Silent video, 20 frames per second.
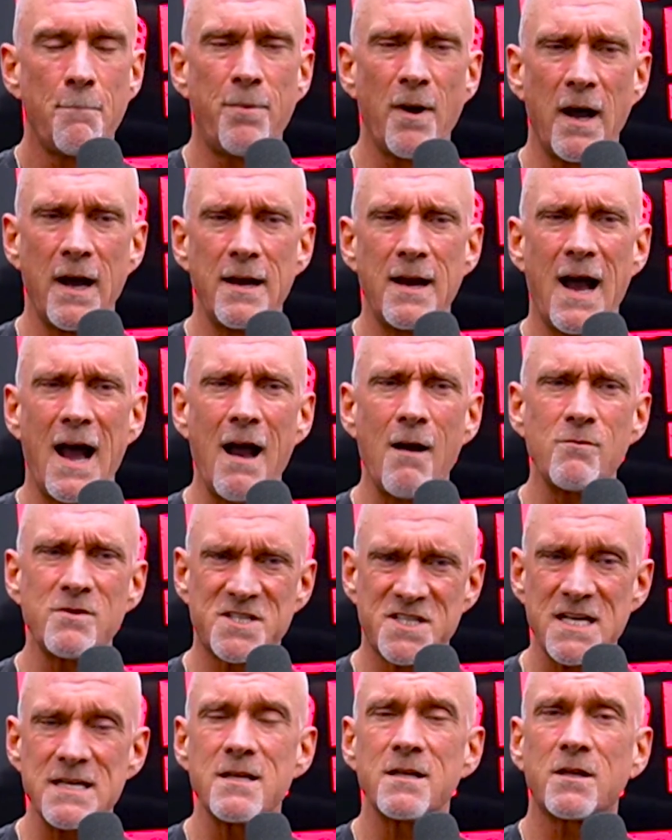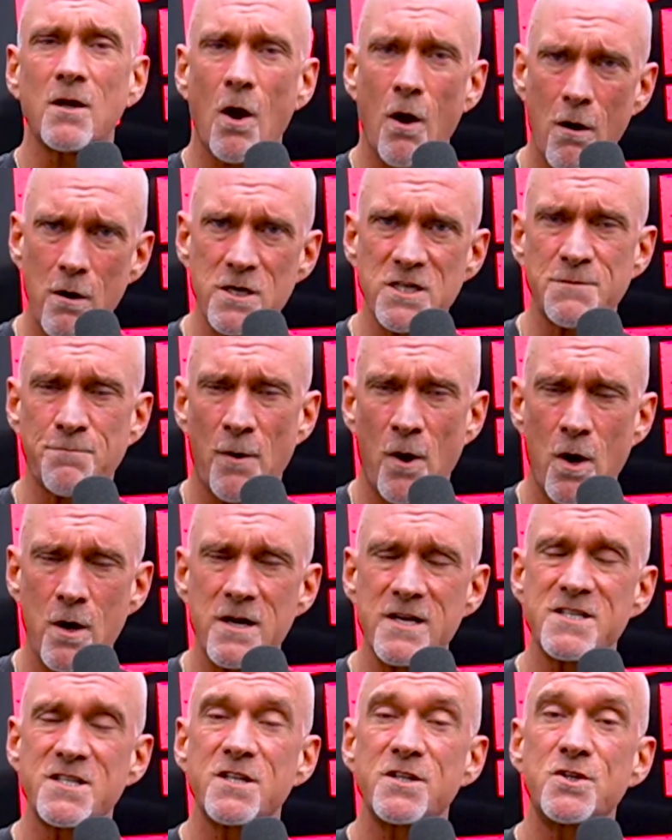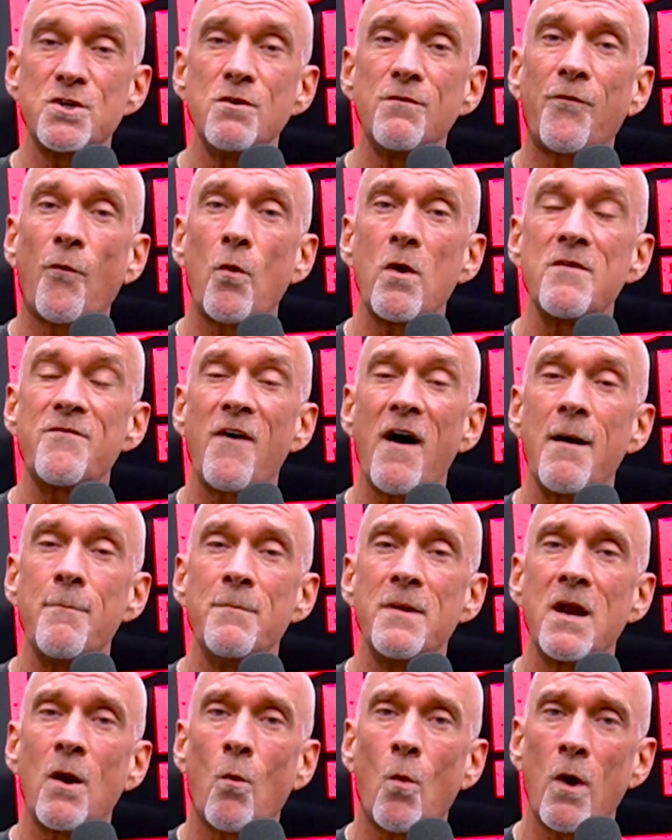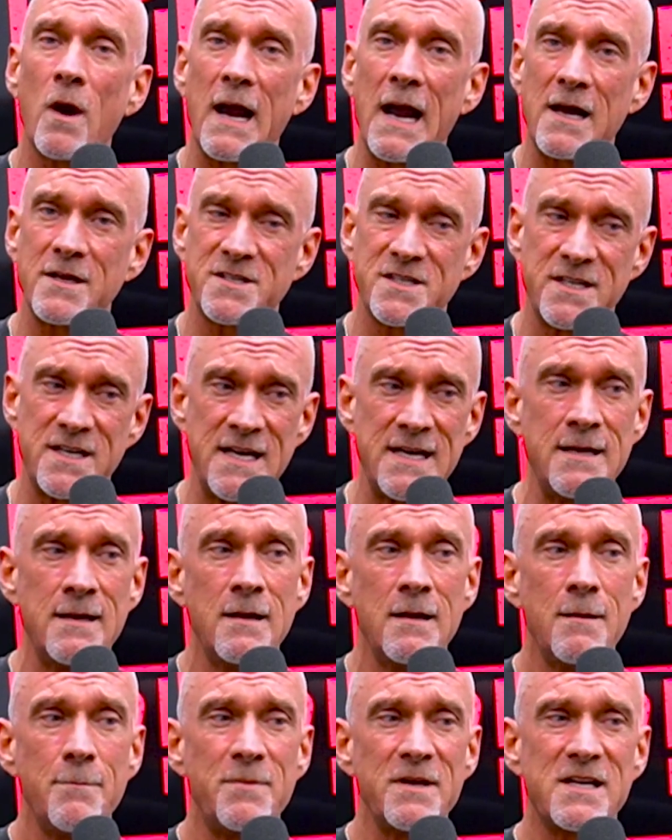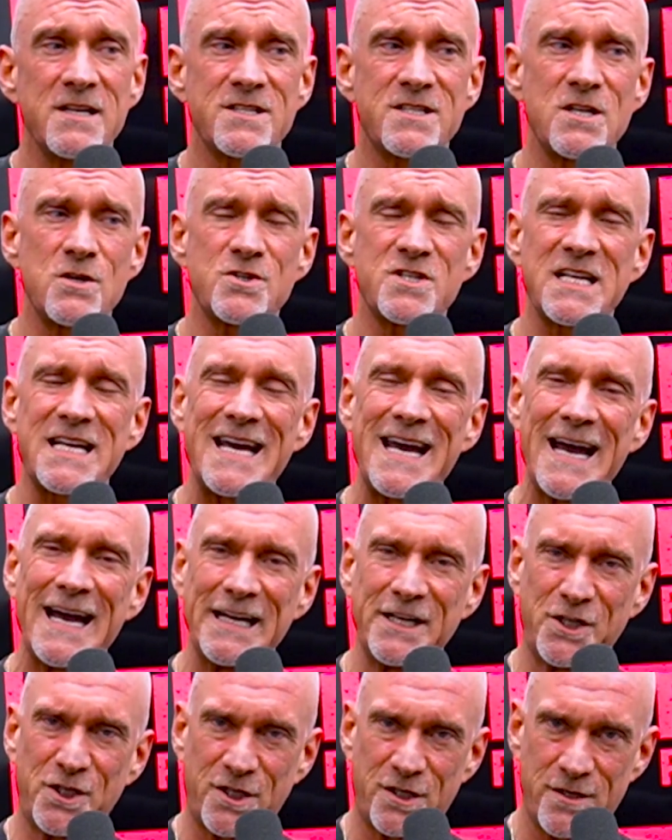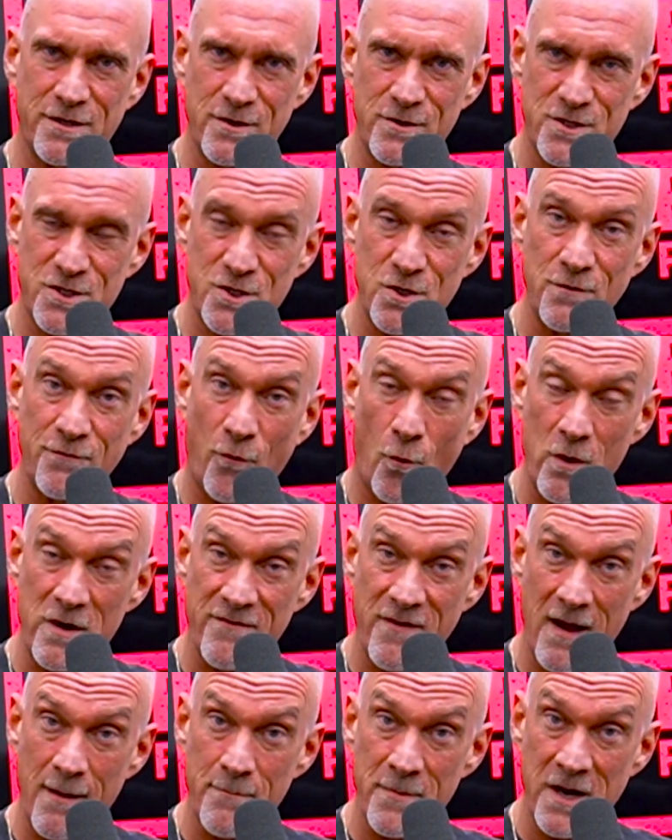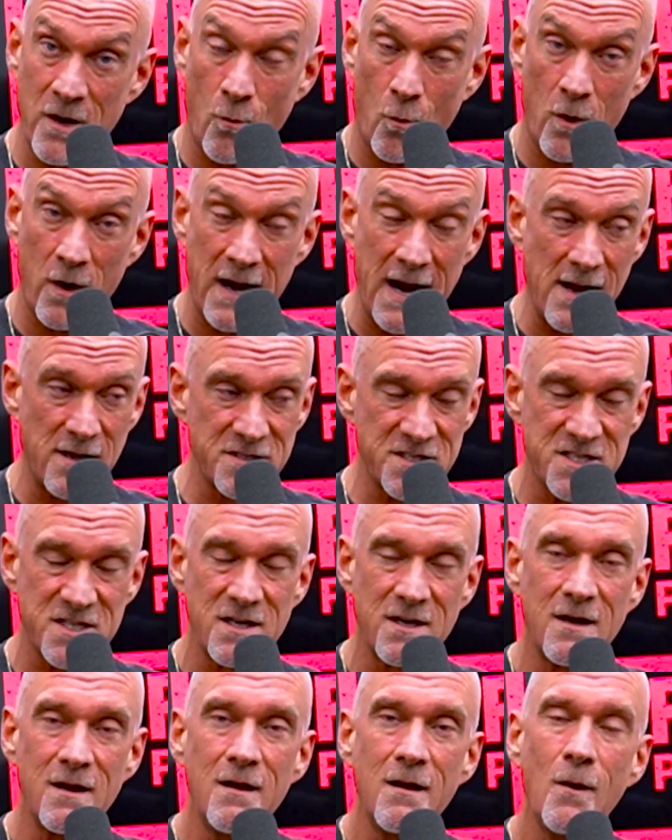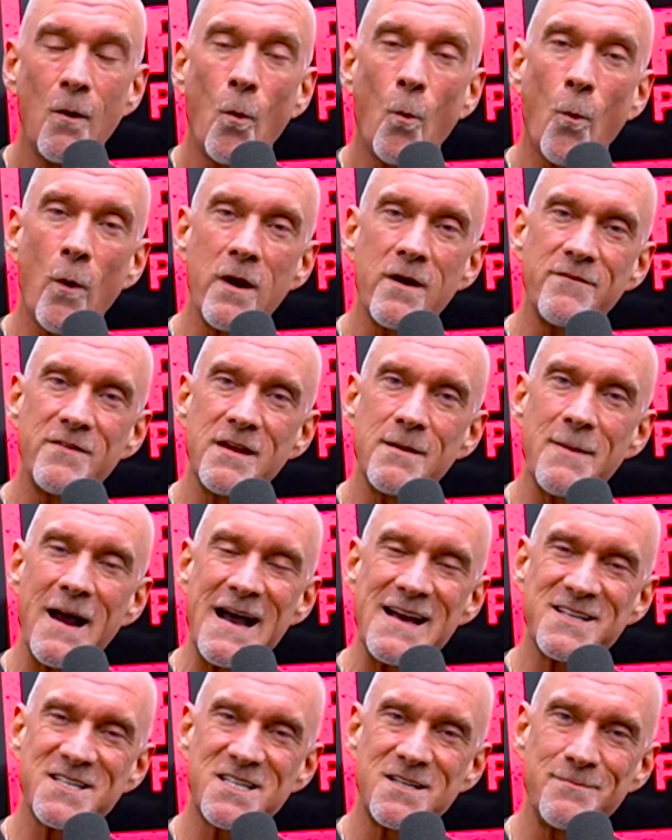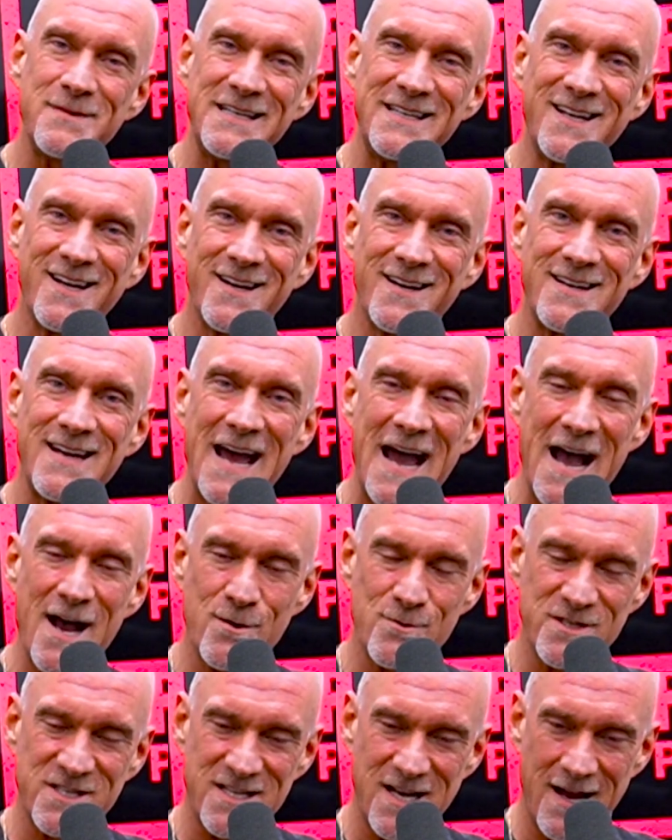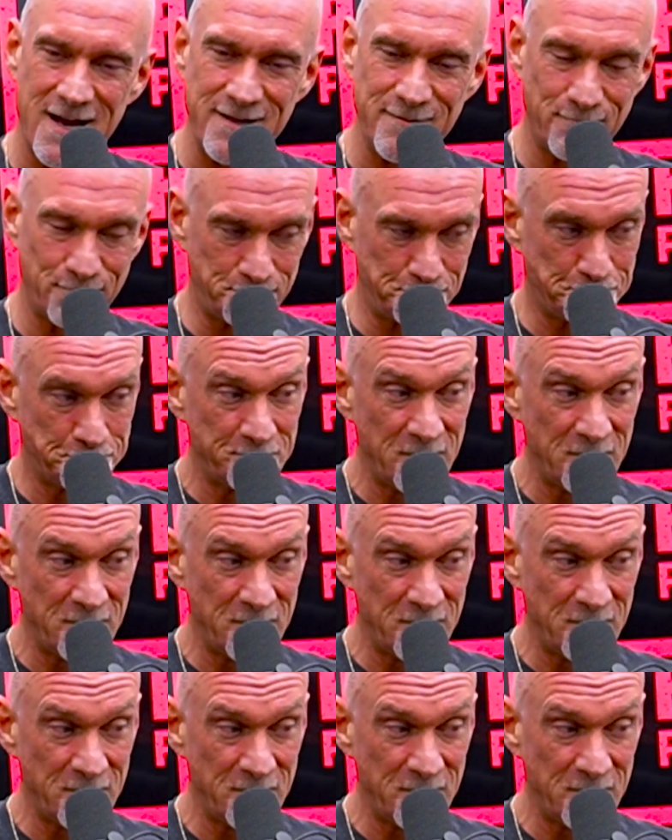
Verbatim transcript: But I would say that the hardest part is the two forty-five minute workouts a day because there's a catch to those two forty-five minute workouts. One of them has to be done outside.